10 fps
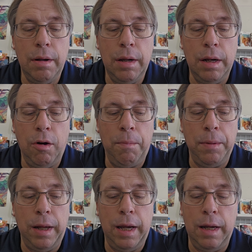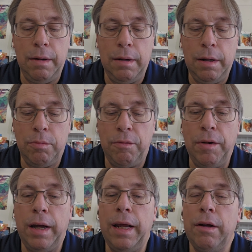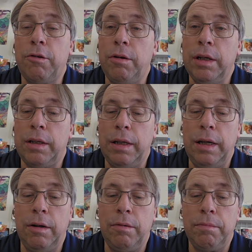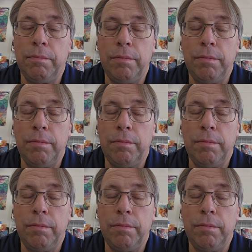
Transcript: And the whole plan, as we find out throughout the deal,